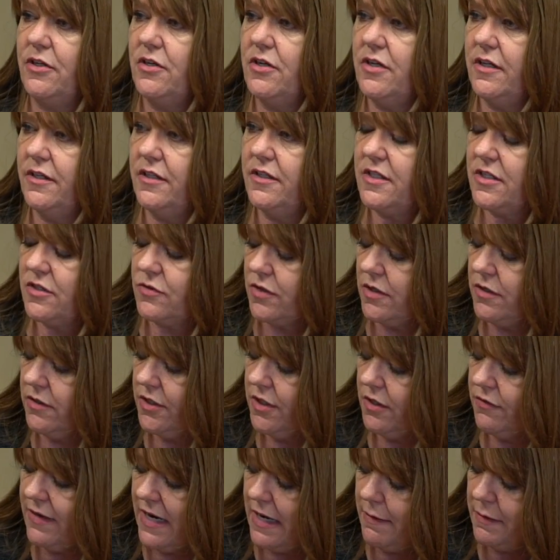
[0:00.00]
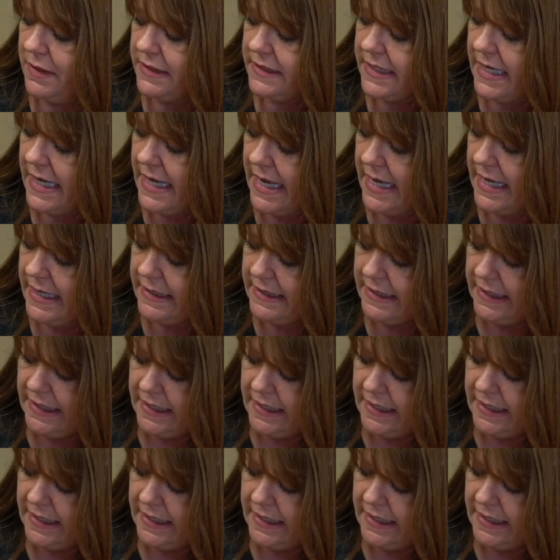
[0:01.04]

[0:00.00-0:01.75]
you're going to stroke your rabbit's head,